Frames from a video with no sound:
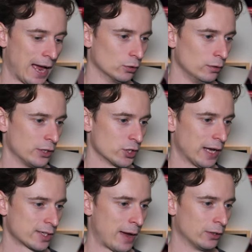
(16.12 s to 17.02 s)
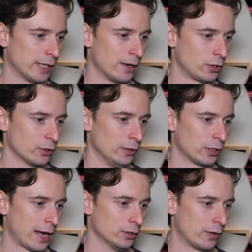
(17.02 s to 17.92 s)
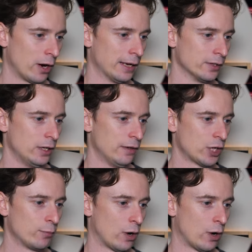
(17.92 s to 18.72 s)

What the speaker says: In this video, I'm going to reveal all the secrets,